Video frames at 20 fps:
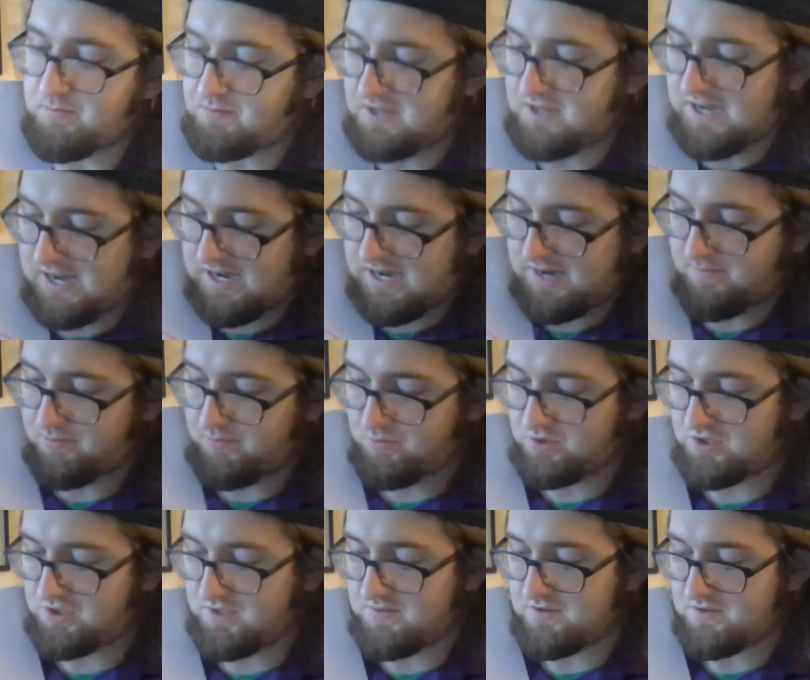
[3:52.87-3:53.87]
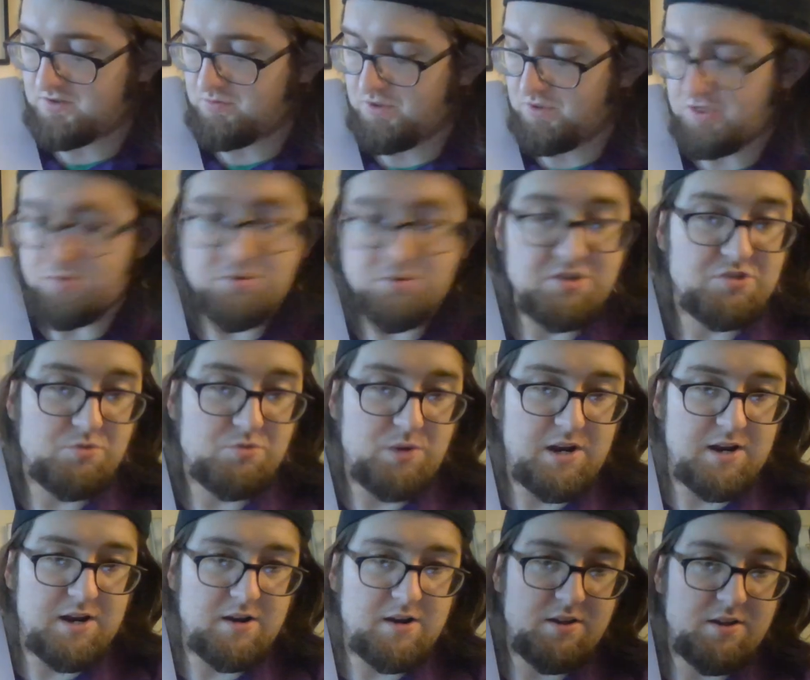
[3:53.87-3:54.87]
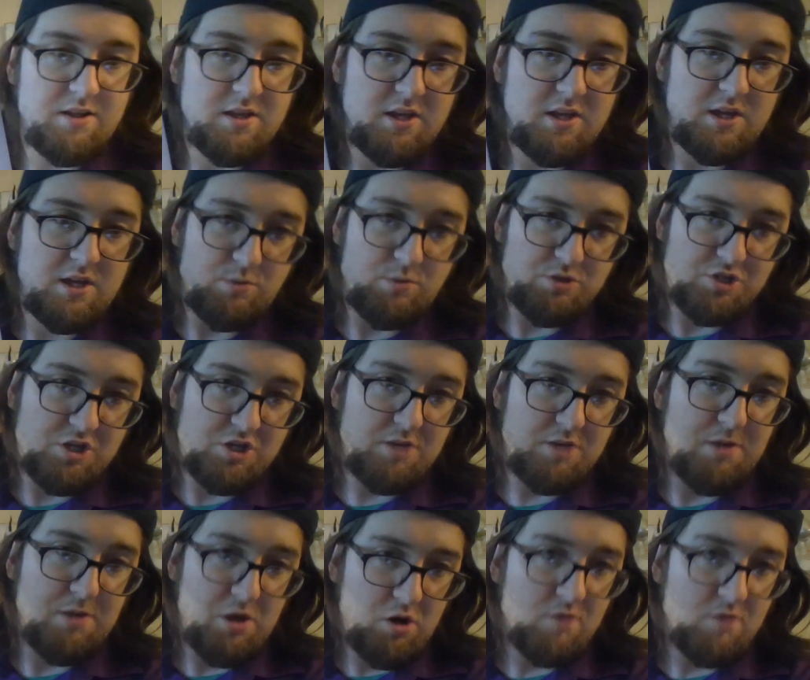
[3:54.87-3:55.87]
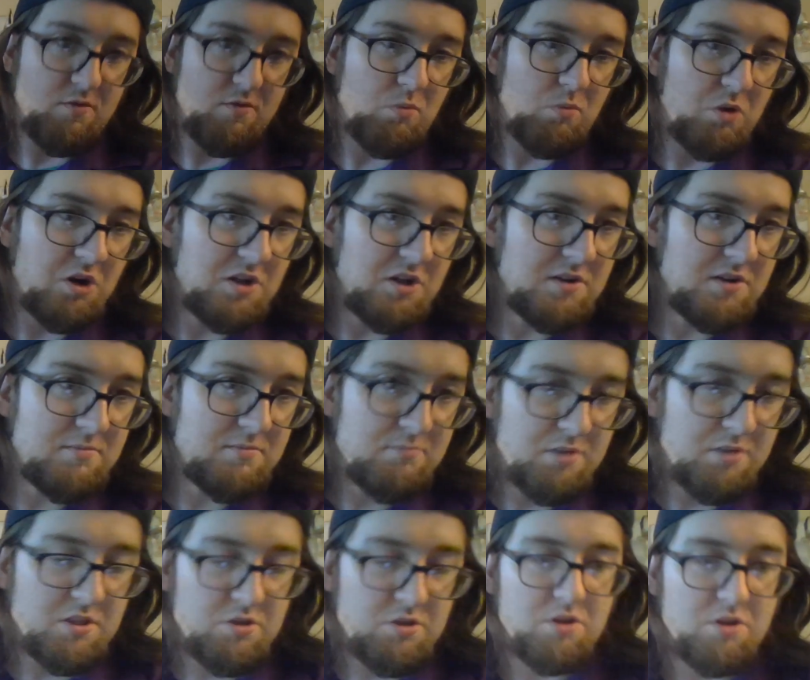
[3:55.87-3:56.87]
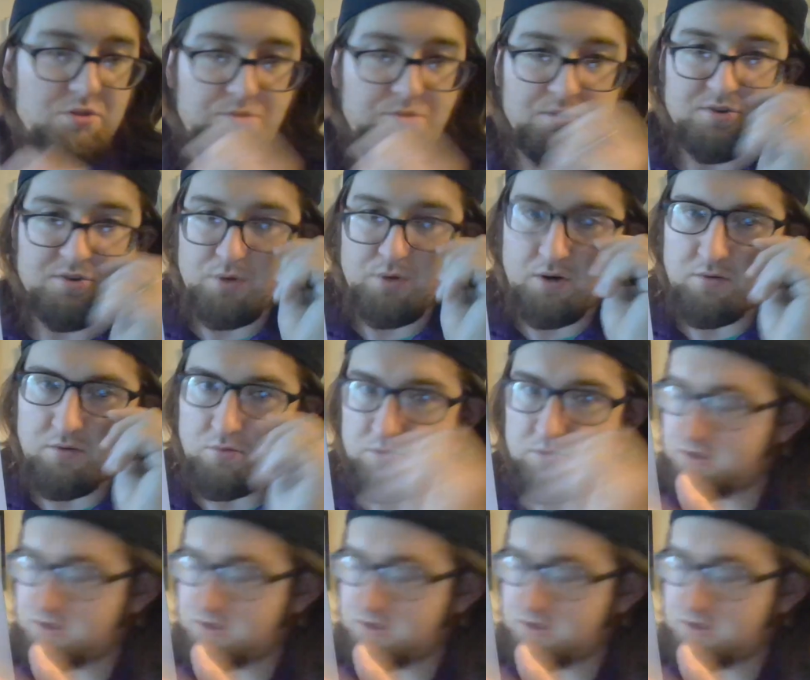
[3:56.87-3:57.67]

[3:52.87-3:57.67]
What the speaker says: top, which leaves us with 3 squared, which could be over 1. But you know, 3 squared over 1